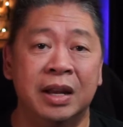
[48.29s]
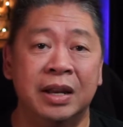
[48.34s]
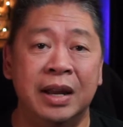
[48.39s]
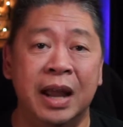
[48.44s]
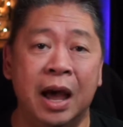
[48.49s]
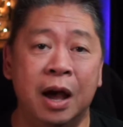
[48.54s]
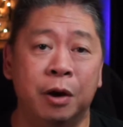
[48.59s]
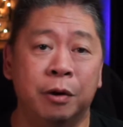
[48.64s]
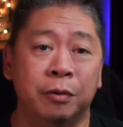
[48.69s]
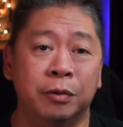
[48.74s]

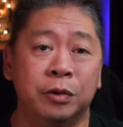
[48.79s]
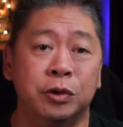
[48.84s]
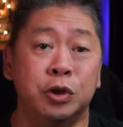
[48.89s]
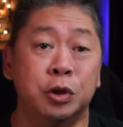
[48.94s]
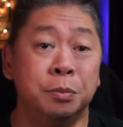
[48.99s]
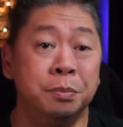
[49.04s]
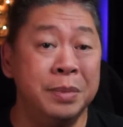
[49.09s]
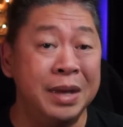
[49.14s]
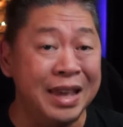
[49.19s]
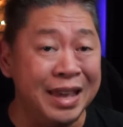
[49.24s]
Now,
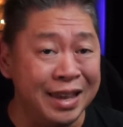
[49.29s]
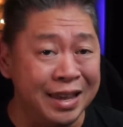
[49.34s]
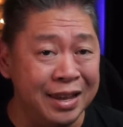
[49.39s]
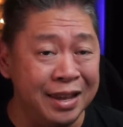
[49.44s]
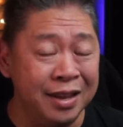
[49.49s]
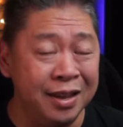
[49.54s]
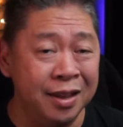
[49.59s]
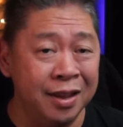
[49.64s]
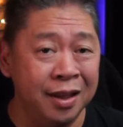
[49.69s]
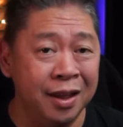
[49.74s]
to
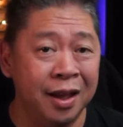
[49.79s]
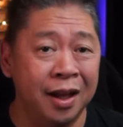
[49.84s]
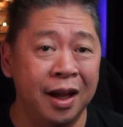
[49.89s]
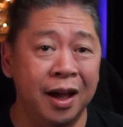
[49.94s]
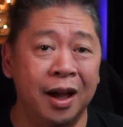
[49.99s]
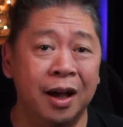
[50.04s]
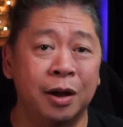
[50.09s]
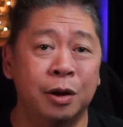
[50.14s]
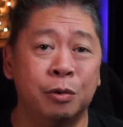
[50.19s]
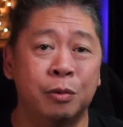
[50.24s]
me,
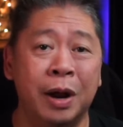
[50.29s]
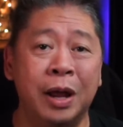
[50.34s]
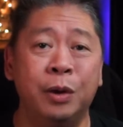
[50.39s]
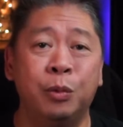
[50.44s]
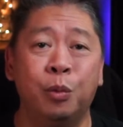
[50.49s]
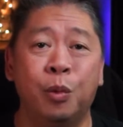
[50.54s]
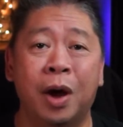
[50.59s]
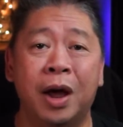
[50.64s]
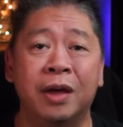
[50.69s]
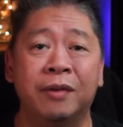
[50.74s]
a
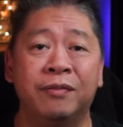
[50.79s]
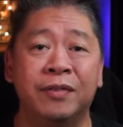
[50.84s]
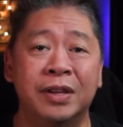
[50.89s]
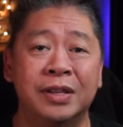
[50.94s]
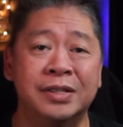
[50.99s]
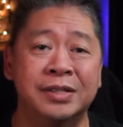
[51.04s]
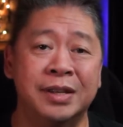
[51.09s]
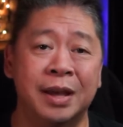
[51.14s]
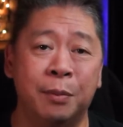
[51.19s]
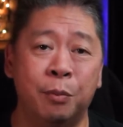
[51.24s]
great wife
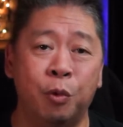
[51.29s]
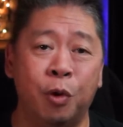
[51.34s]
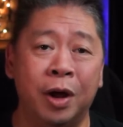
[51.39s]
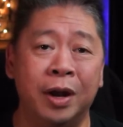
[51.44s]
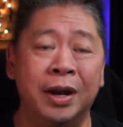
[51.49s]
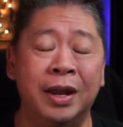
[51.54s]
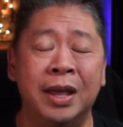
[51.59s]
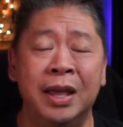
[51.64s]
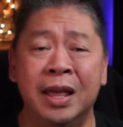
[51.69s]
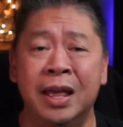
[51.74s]
is
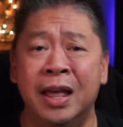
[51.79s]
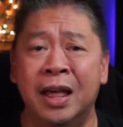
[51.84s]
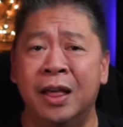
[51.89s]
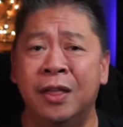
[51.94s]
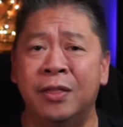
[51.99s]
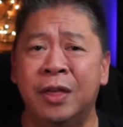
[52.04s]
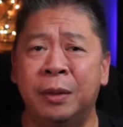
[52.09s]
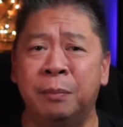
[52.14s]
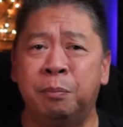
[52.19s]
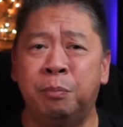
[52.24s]
someone
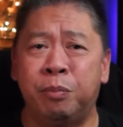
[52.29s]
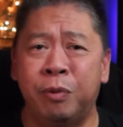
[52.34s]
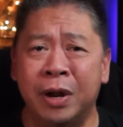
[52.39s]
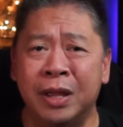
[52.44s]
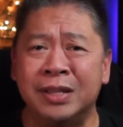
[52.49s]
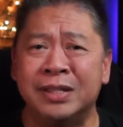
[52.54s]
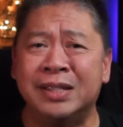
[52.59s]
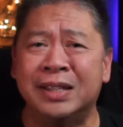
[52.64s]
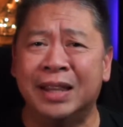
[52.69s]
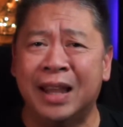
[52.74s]
that
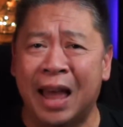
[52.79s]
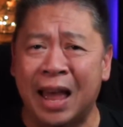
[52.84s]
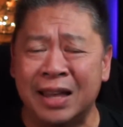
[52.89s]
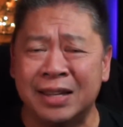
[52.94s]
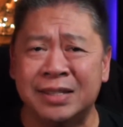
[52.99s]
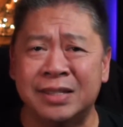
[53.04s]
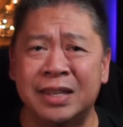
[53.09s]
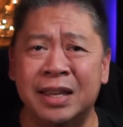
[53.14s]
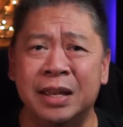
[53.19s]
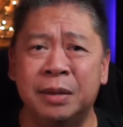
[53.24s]
brings
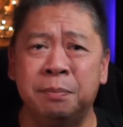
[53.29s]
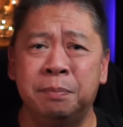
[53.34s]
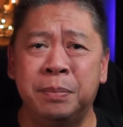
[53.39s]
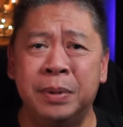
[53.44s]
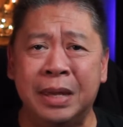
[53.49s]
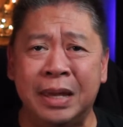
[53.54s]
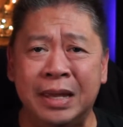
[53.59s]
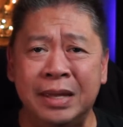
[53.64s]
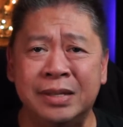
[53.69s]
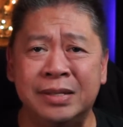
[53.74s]
lasting
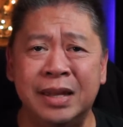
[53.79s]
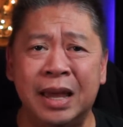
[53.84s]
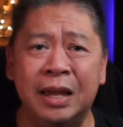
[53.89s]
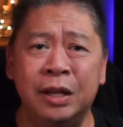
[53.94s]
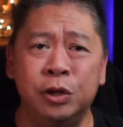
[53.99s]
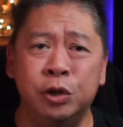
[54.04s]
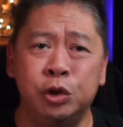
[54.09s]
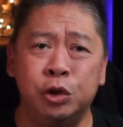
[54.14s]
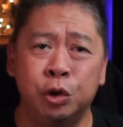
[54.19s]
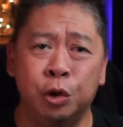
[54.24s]
peace
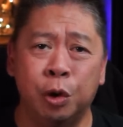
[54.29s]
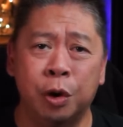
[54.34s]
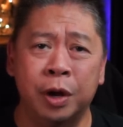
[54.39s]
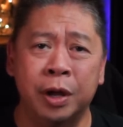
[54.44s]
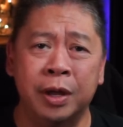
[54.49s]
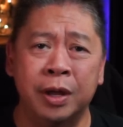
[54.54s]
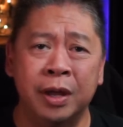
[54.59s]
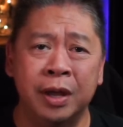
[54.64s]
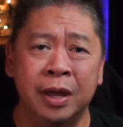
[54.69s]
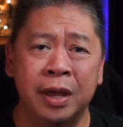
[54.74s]
and
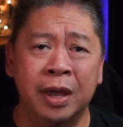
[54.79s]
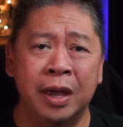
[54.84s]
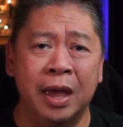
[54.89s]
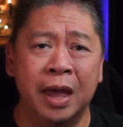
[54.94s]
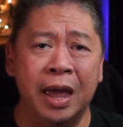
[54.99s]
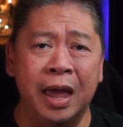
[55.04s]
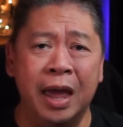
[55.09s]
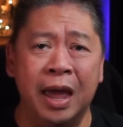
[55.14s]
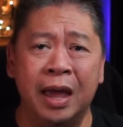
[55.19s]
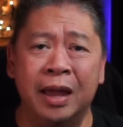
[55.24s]
joy
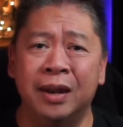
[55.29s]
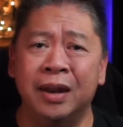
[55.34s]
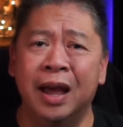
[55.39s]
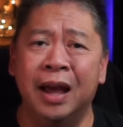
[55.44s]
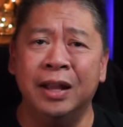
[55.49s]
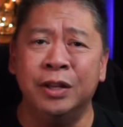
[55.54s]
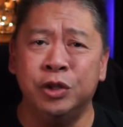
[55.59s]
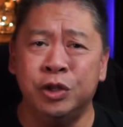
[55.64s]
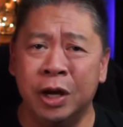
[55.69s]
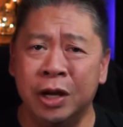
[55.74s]
and
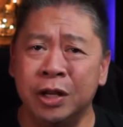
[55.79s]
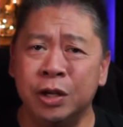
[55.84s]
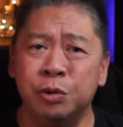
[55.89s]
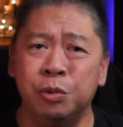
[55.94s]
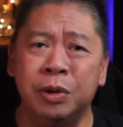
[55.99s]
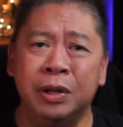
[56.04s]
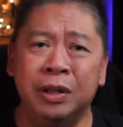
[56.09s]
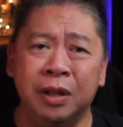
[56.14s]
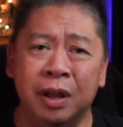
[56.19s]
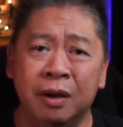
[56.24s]
a
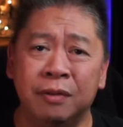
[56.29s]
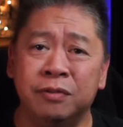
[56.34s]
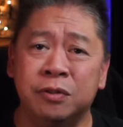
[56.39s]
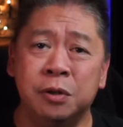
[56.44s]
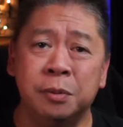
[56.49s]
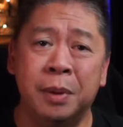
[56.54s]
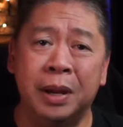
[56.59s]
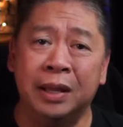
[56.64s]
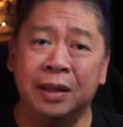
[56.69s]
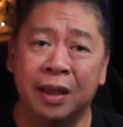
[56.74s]
genuine love
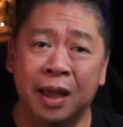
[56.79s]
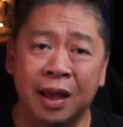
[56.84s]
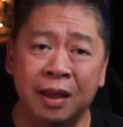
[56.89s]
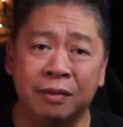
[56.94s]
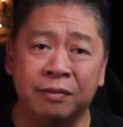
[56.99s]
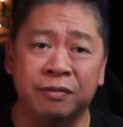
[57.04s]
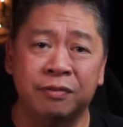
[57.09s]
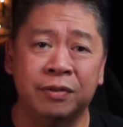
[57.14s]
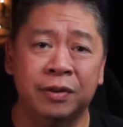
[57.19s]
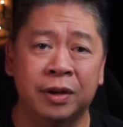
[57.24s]
to my
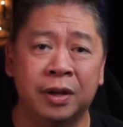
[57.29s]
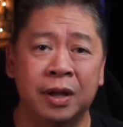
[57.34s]
life.